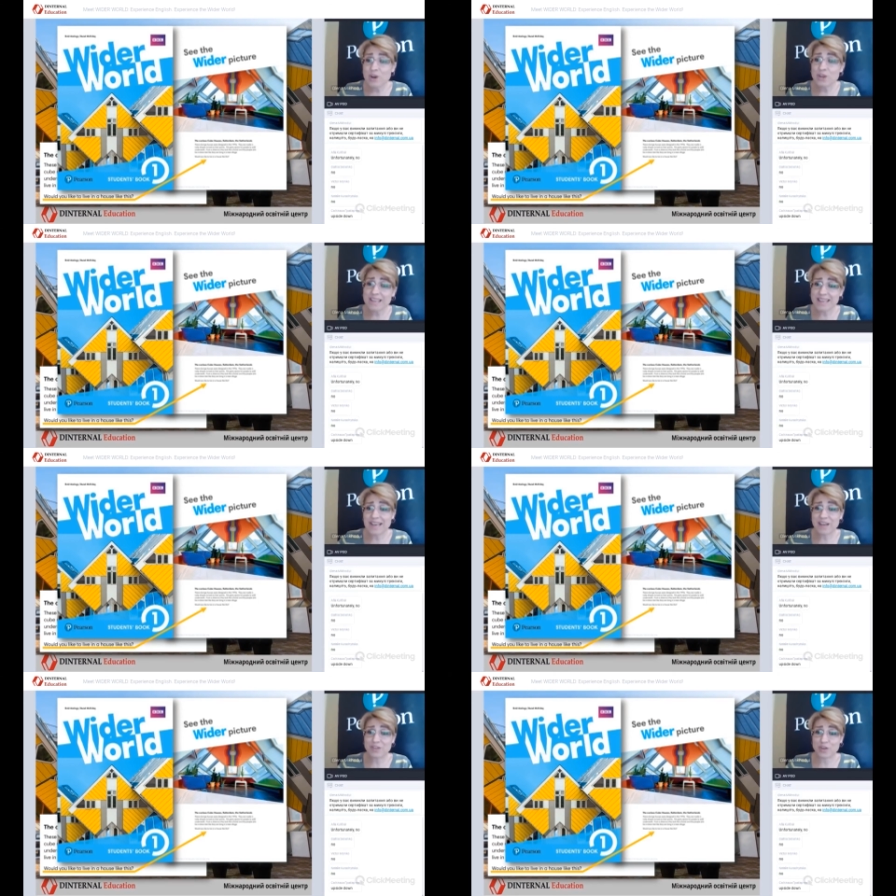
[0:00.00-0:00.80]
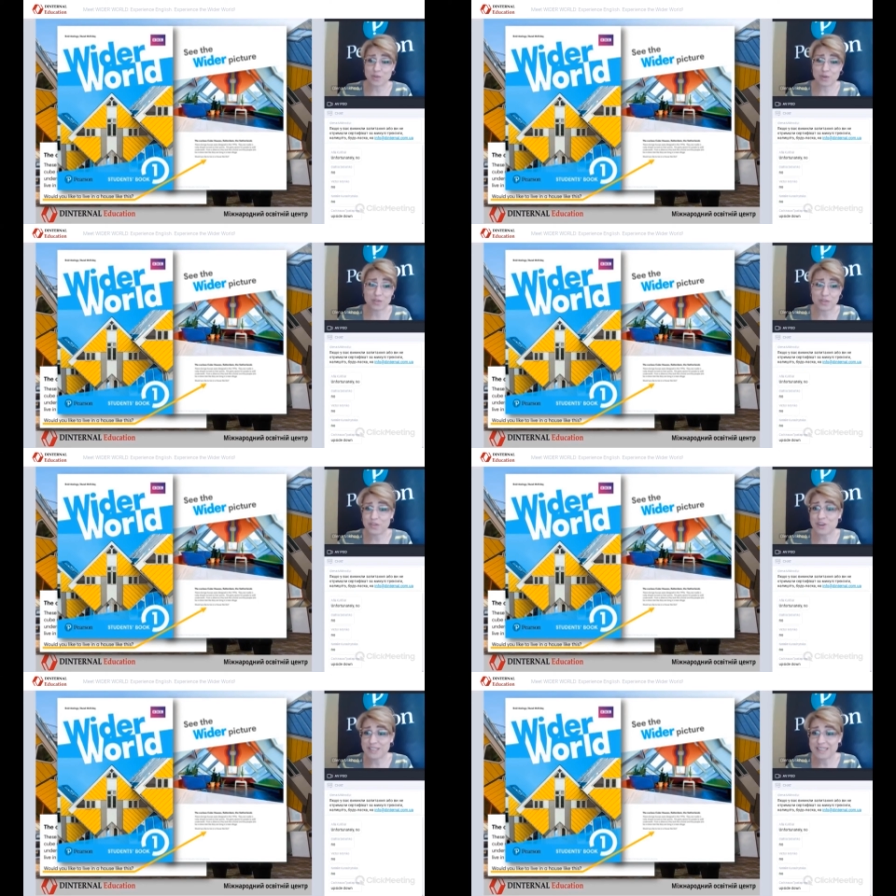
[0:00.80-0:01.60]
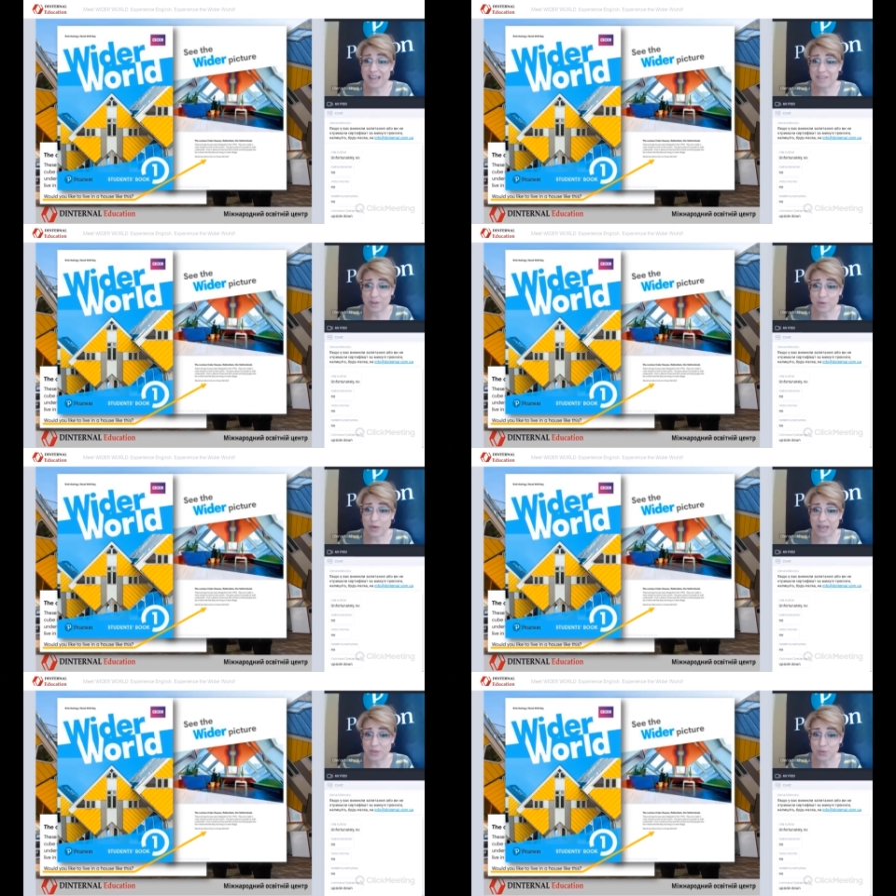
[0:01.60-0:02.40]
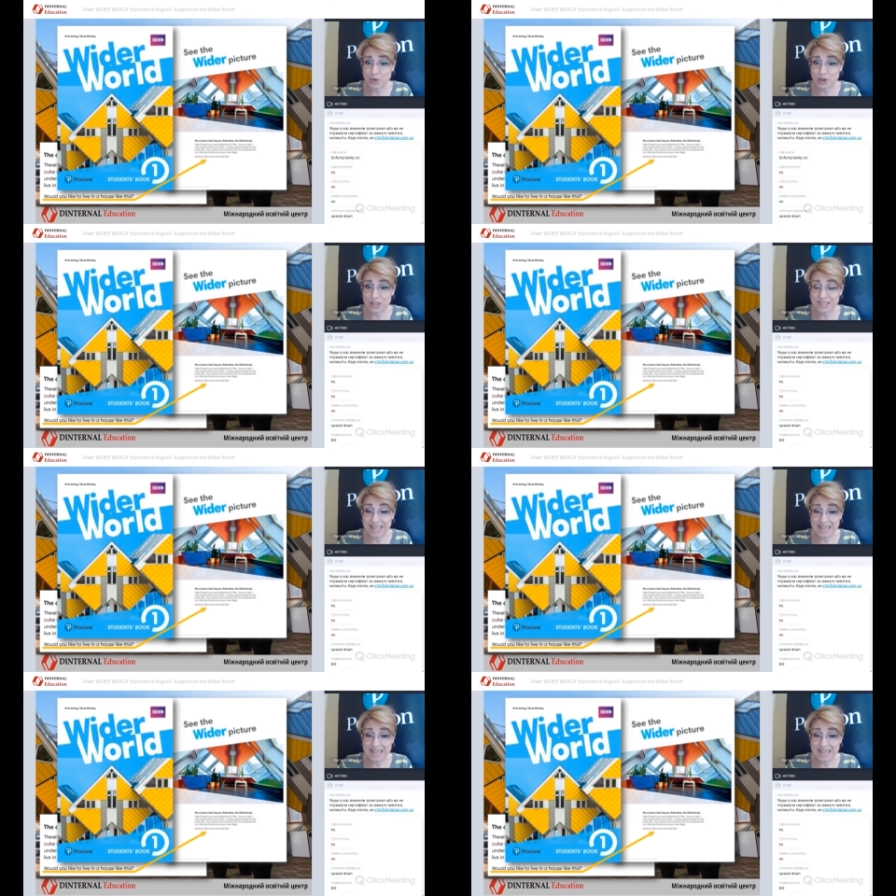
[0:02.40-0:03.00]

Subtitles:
on the cover of the first level of Wider World.